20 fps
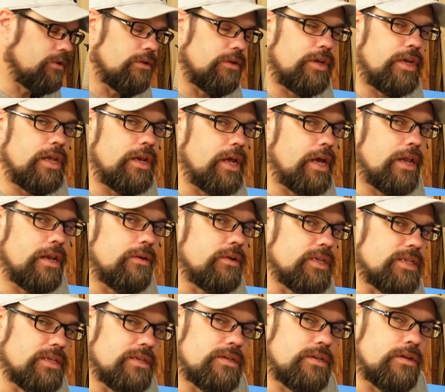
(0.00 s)
you're looking at,
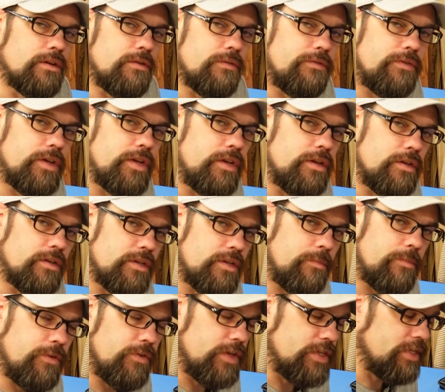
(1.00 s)
is this going to fit into
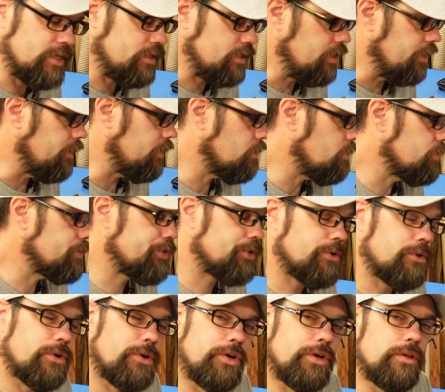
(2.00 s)
some of existing
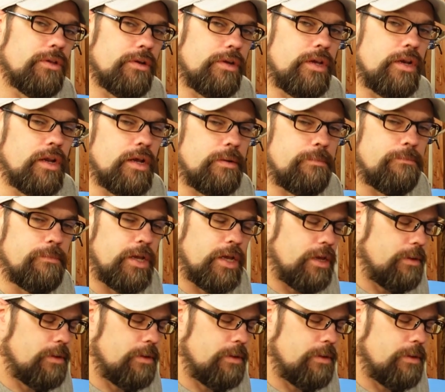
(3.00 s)
enclosure or you're looking at